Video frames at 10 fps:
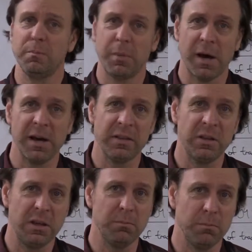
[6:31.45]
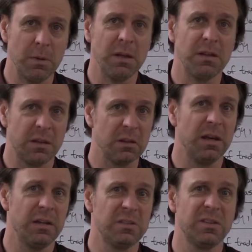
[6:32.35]
by the mid and
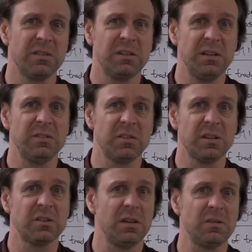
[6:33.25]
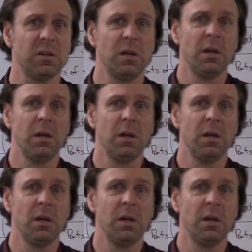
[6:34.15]
late 1660s.